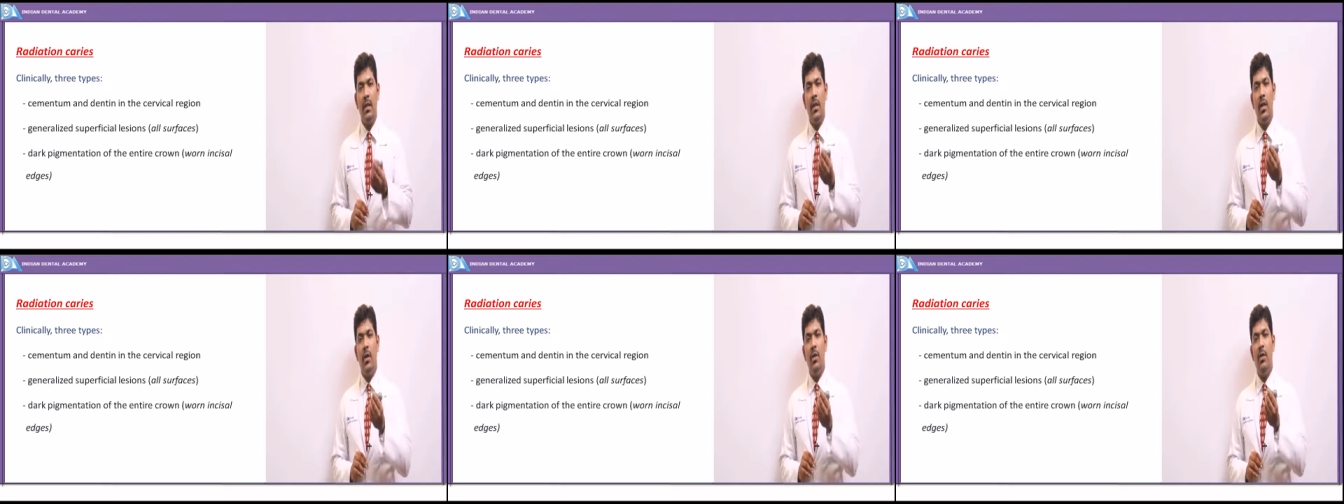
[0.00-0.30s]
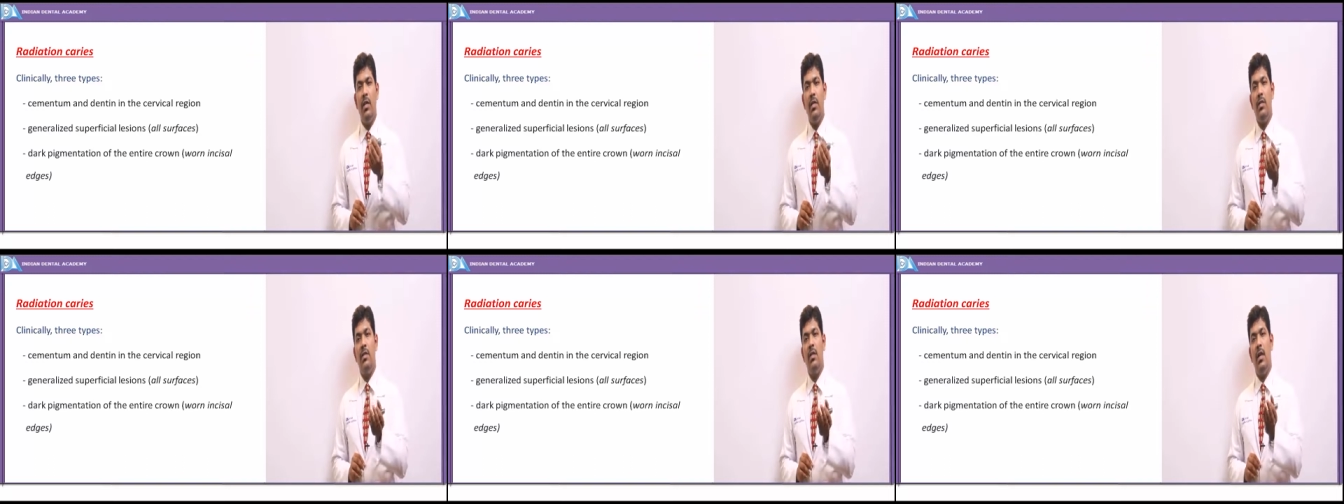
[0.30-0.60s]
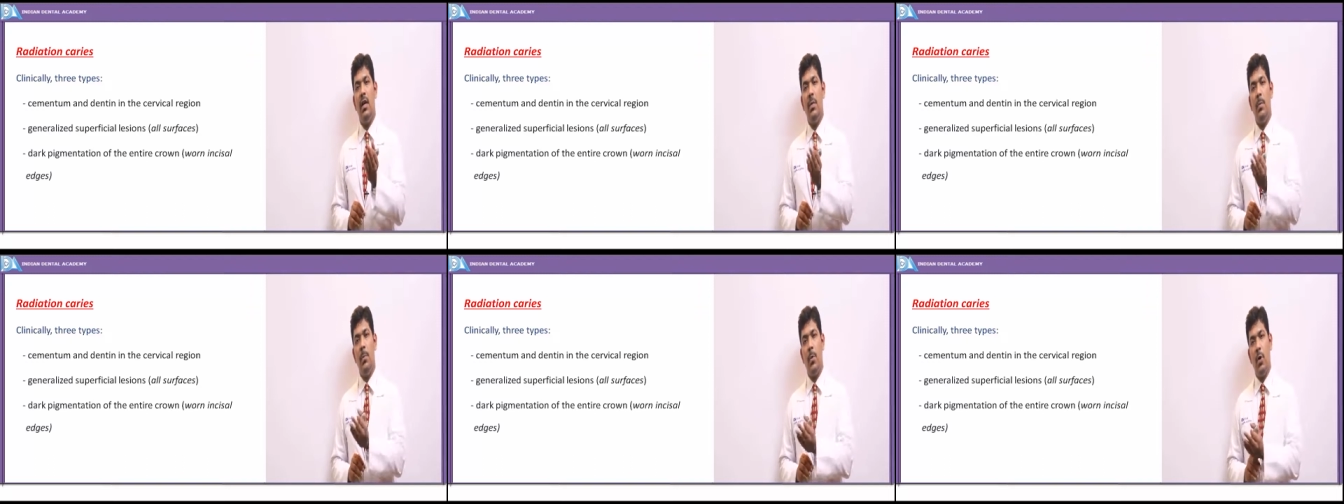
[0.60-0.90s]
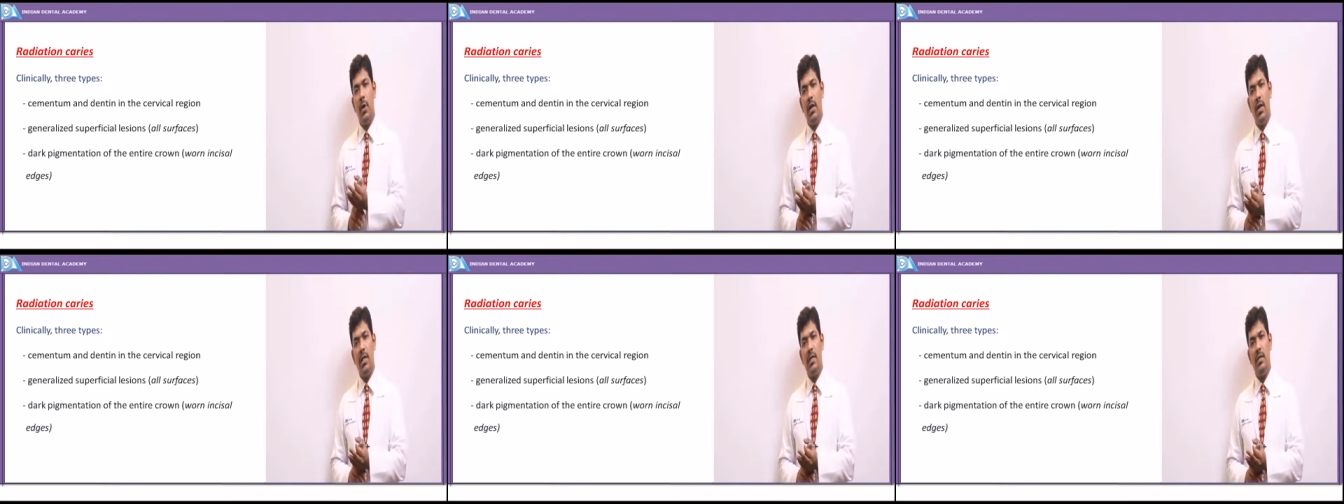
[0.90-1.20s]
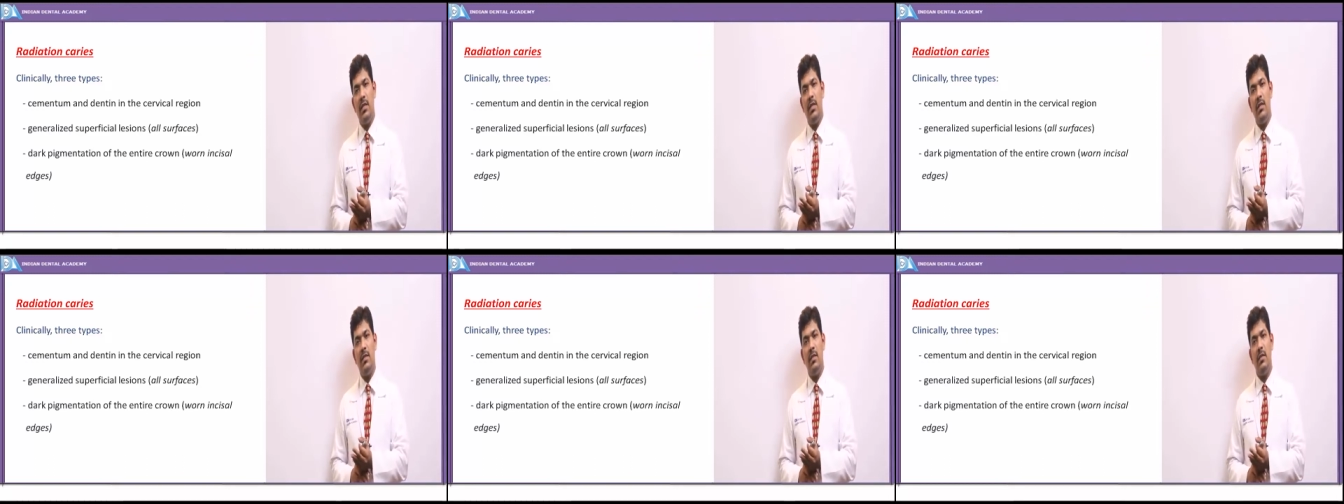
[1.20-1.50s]
Now, this uh,
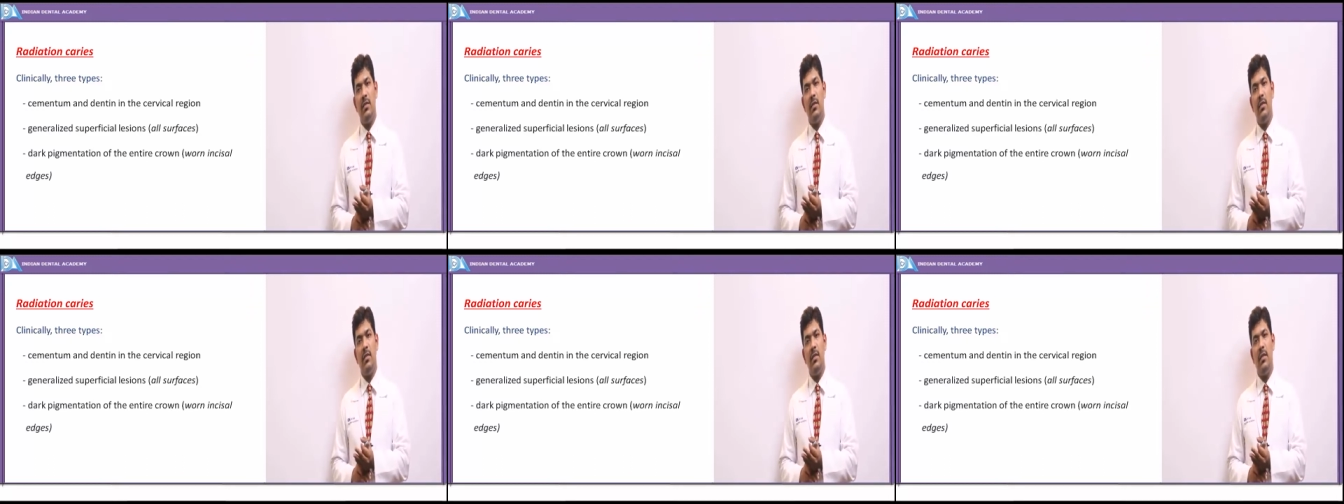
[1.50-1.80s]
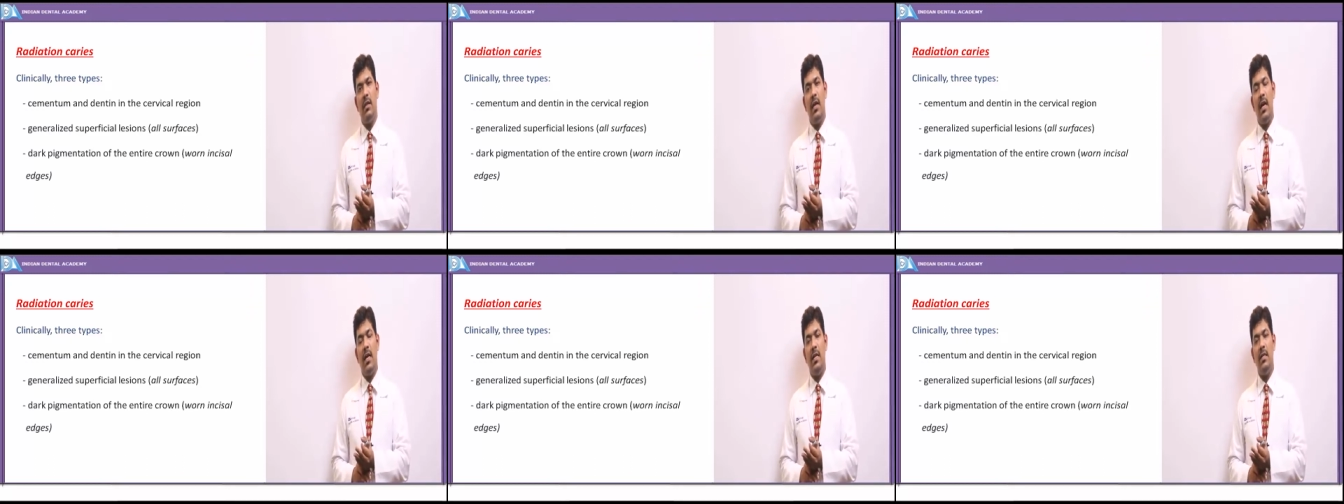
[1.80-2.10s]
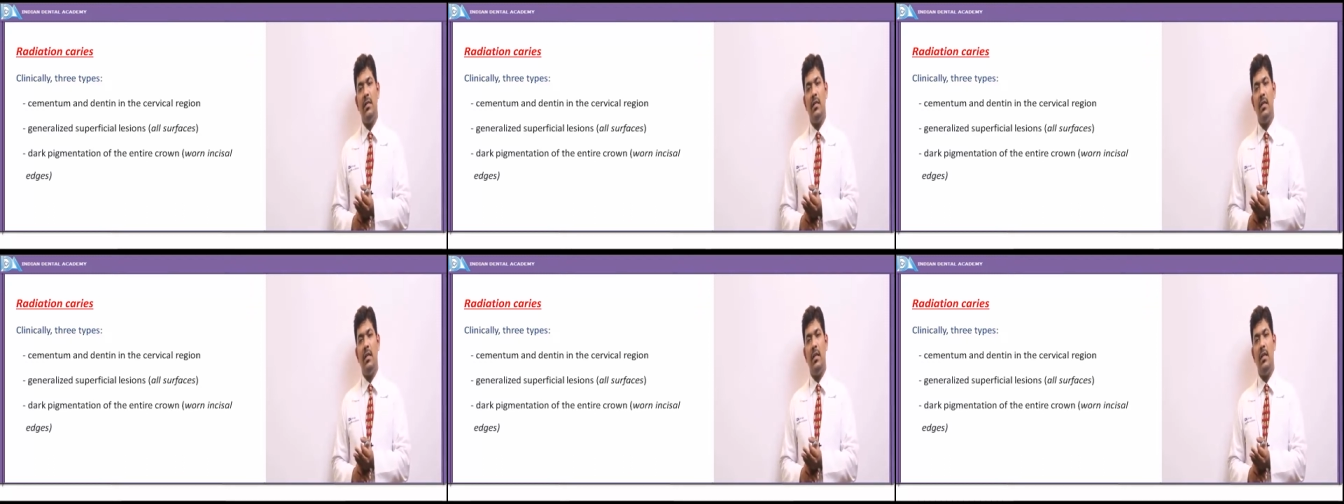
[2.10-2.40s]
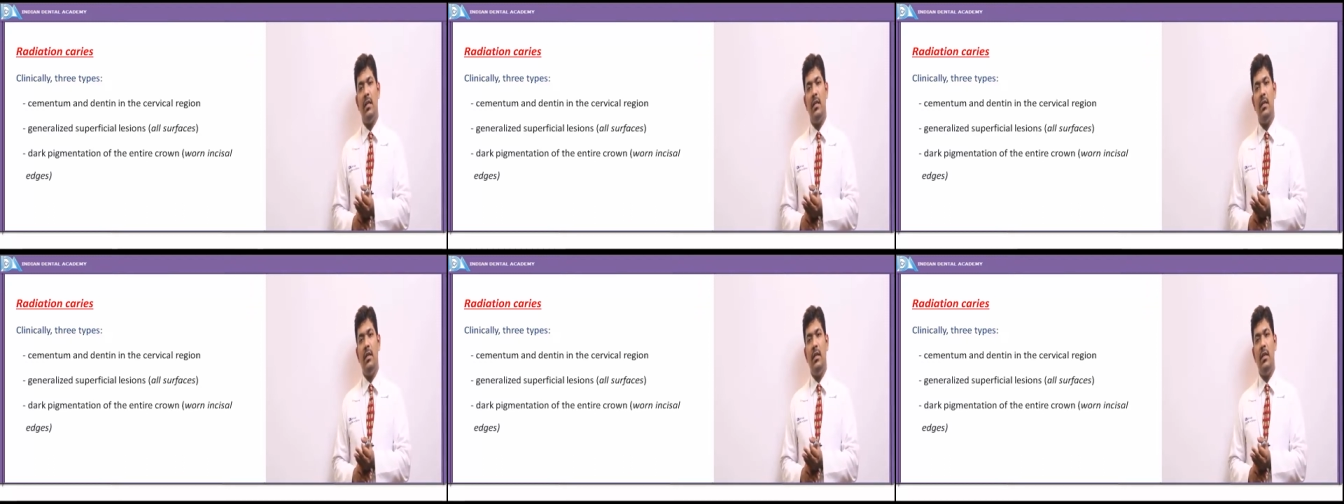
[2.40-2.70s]
progresses as uh,